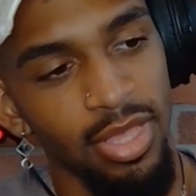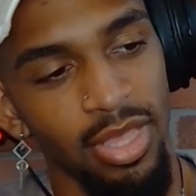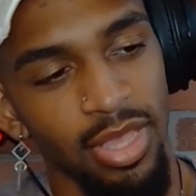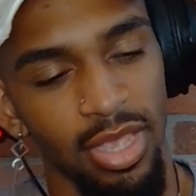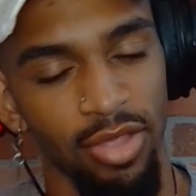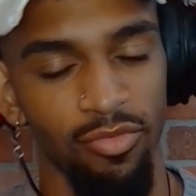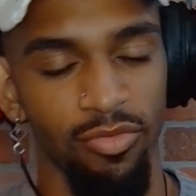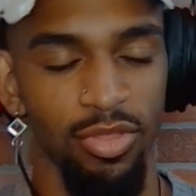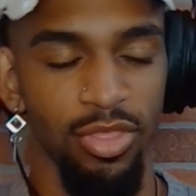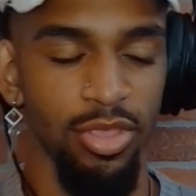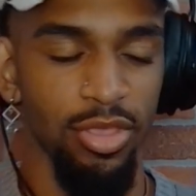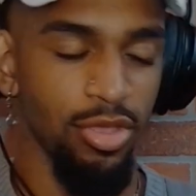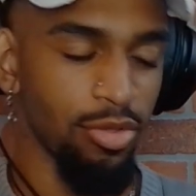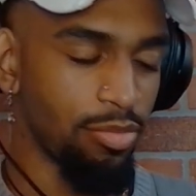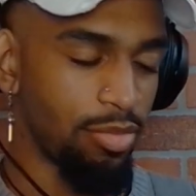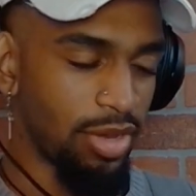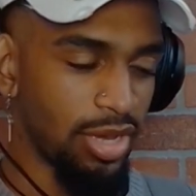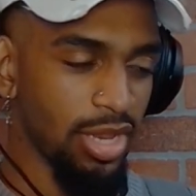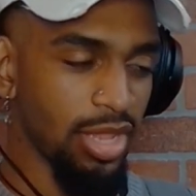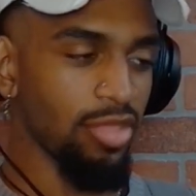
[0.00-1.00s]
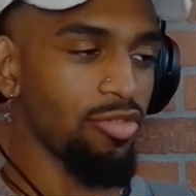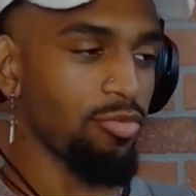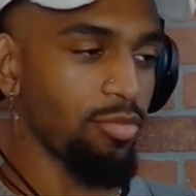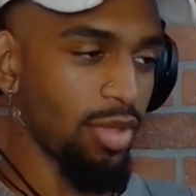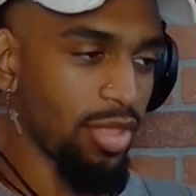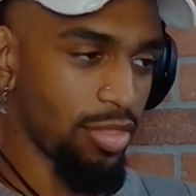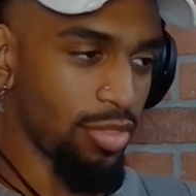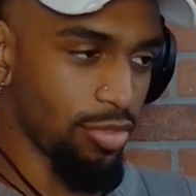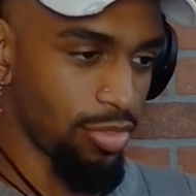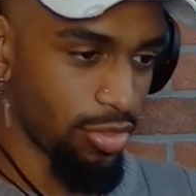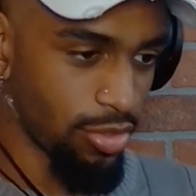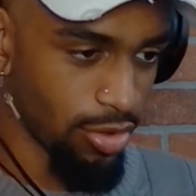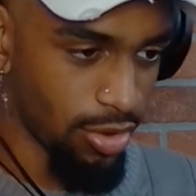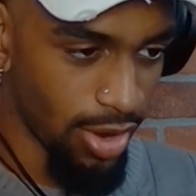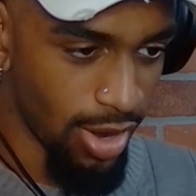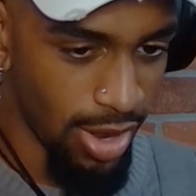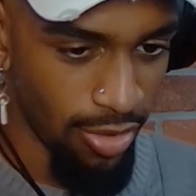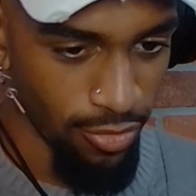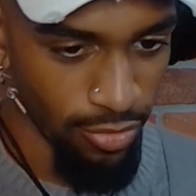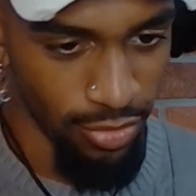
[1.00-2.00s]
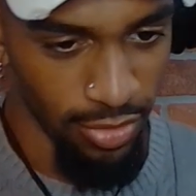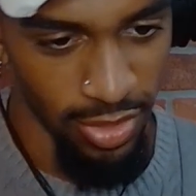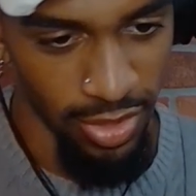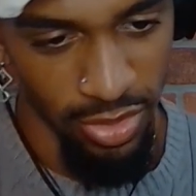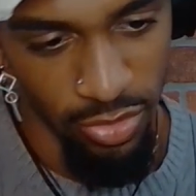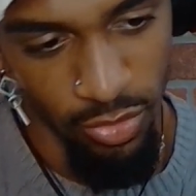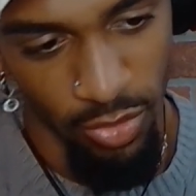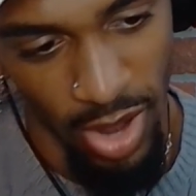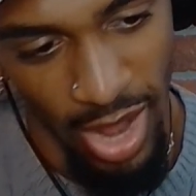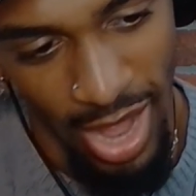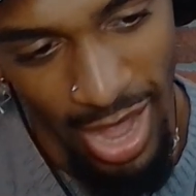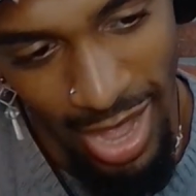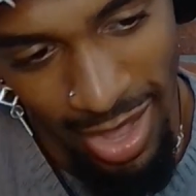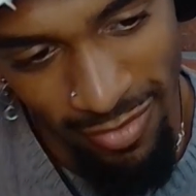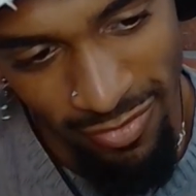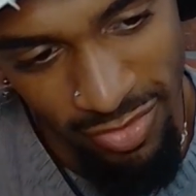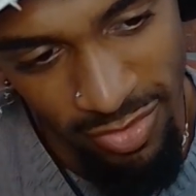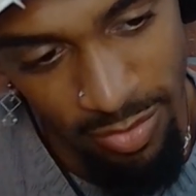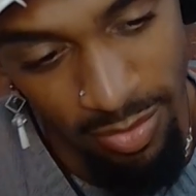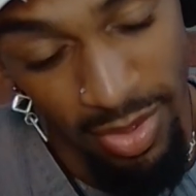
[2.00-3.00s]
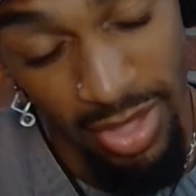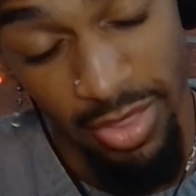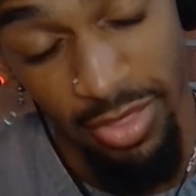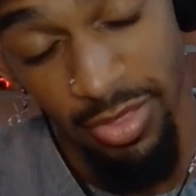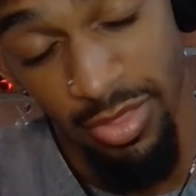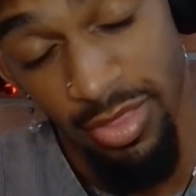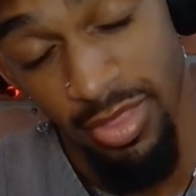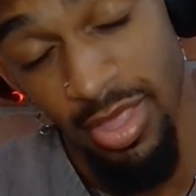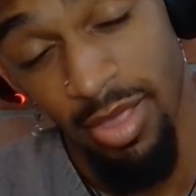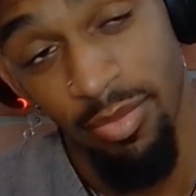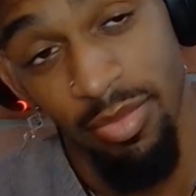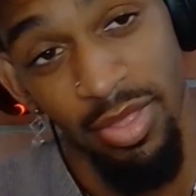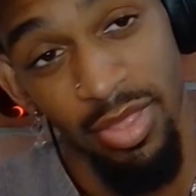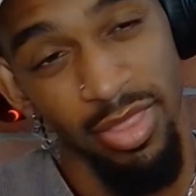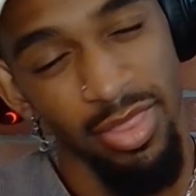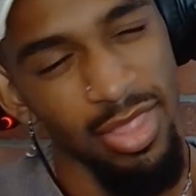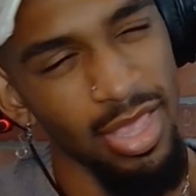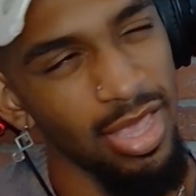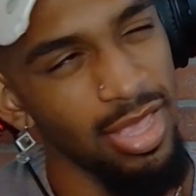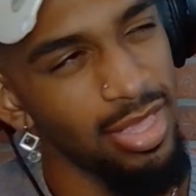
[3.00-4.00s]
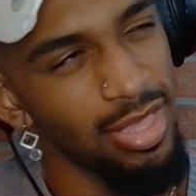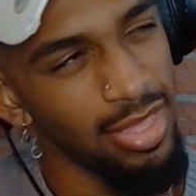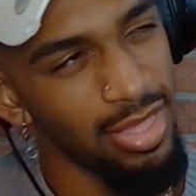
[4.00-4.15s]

It really could be detrimental to your health. Like, you have to balance that because that...